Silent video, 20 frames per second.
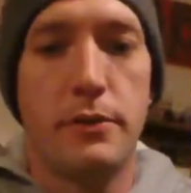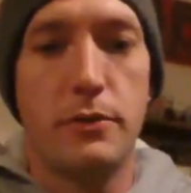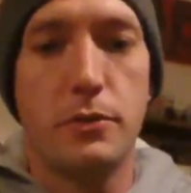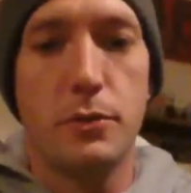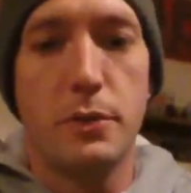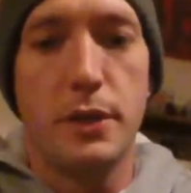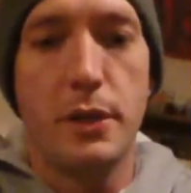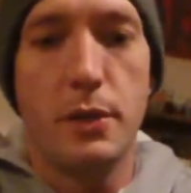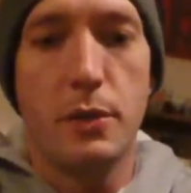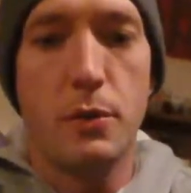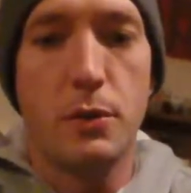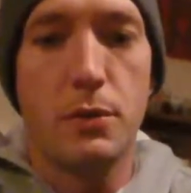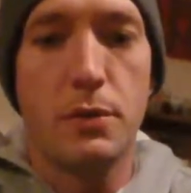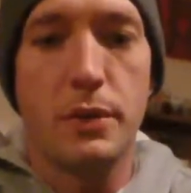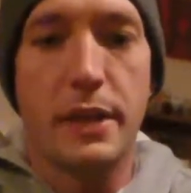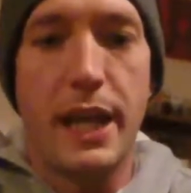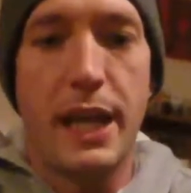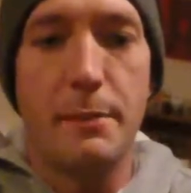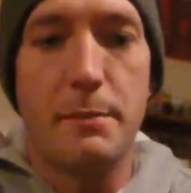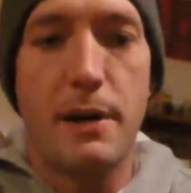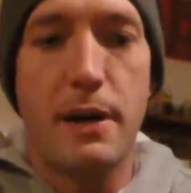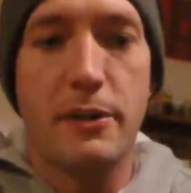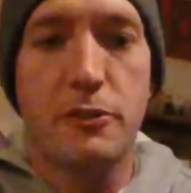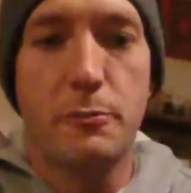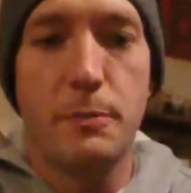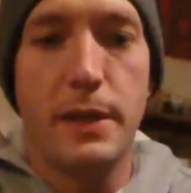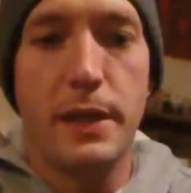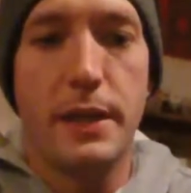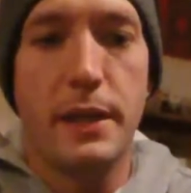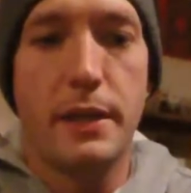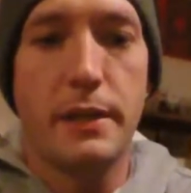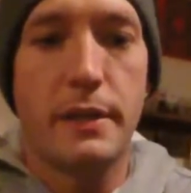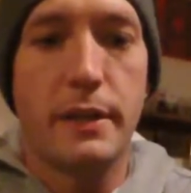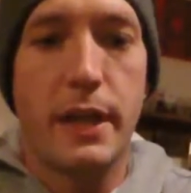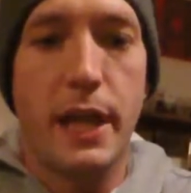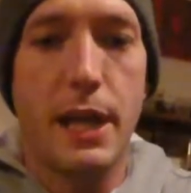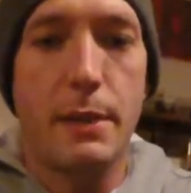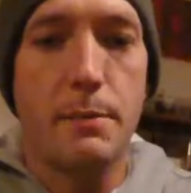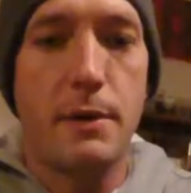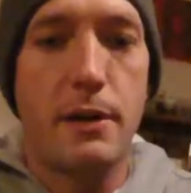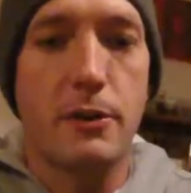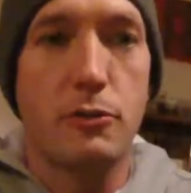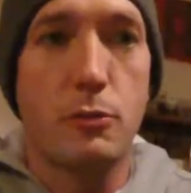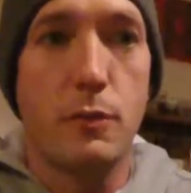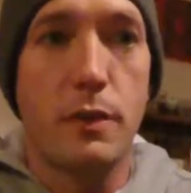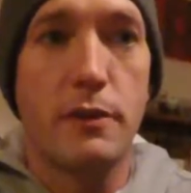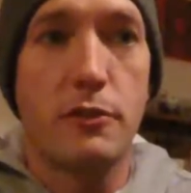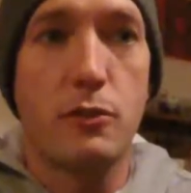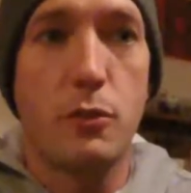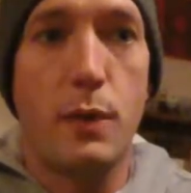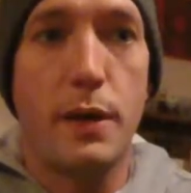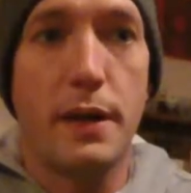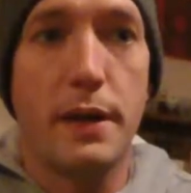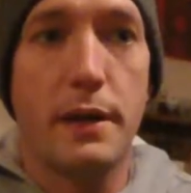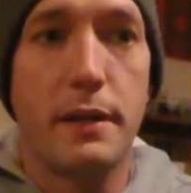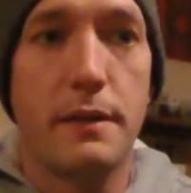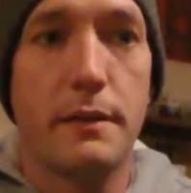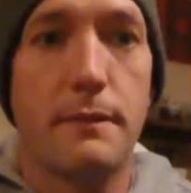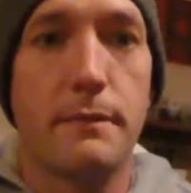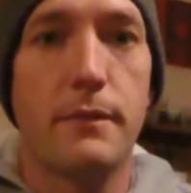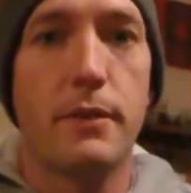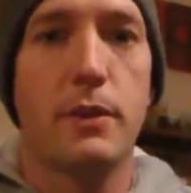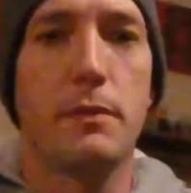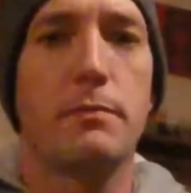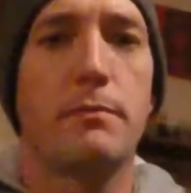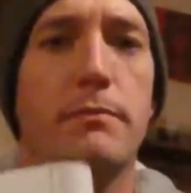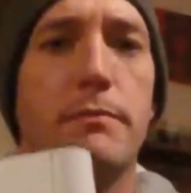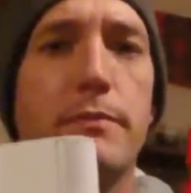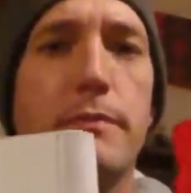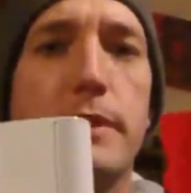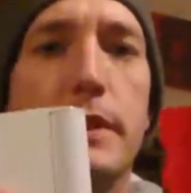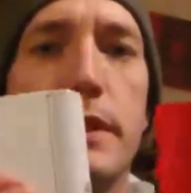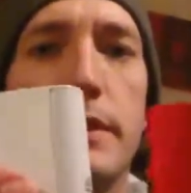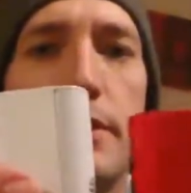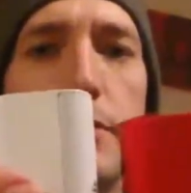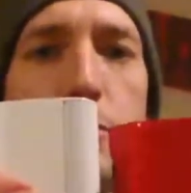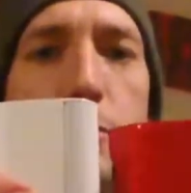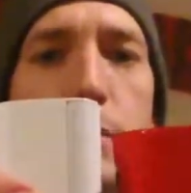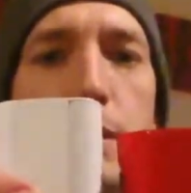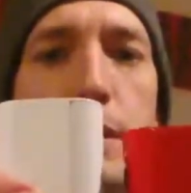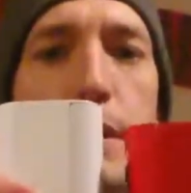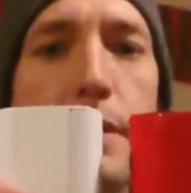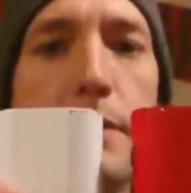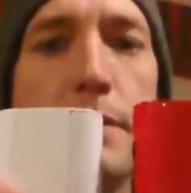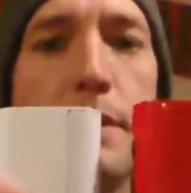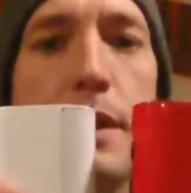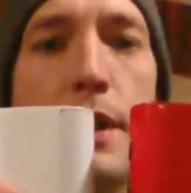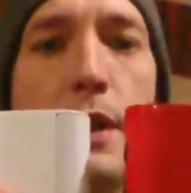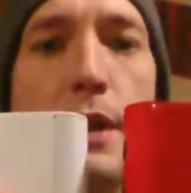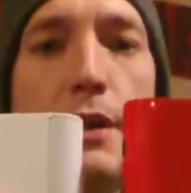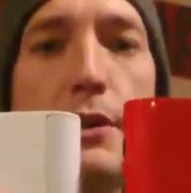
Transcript: to the old Kbox Mini and the Kbox 120. Whoop, that doesn't work out.